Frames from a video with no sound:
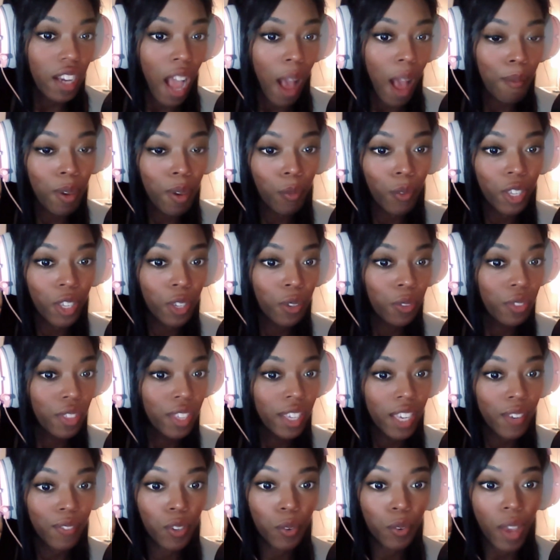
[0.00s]
comment what you
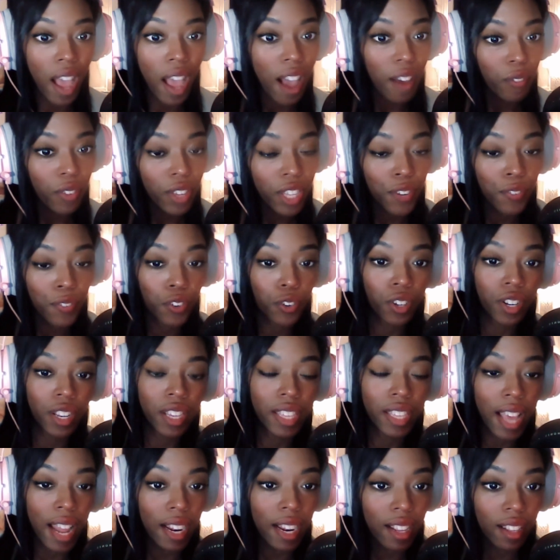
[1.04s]
think. If you have it, if you're
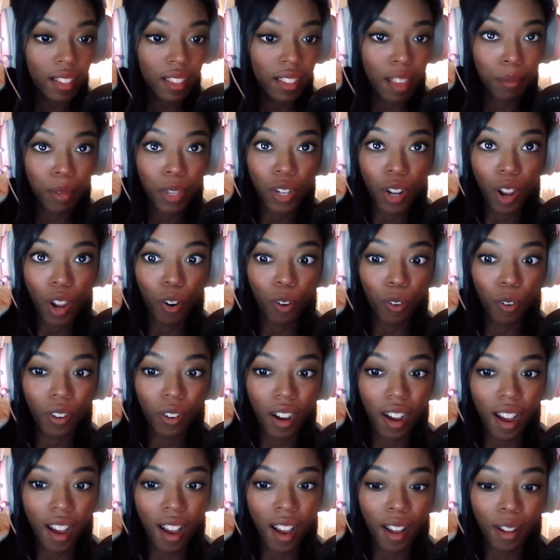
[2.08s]
gonna get it, let me
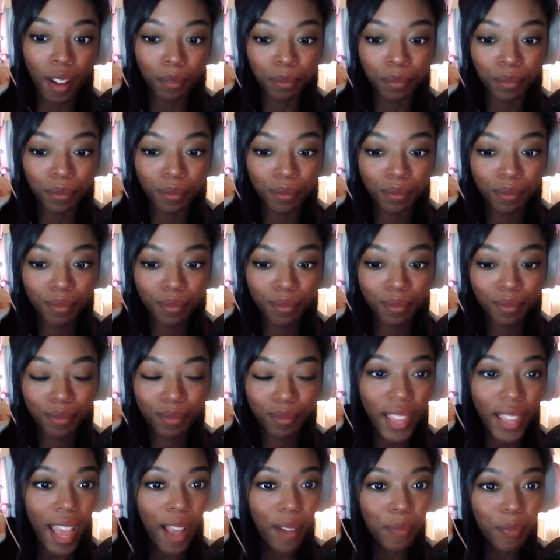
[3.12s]
know.
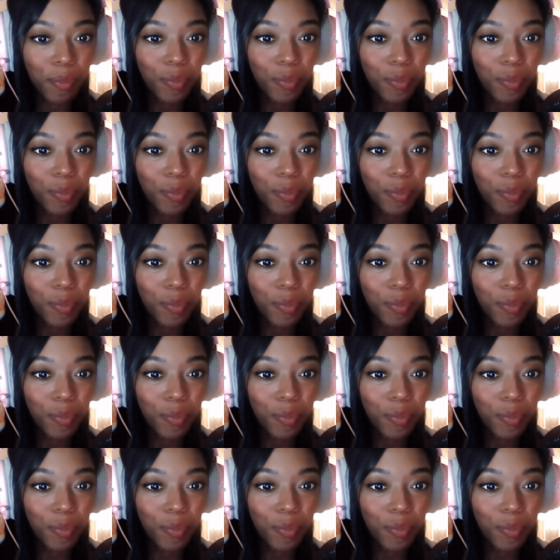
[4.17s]
Yeah,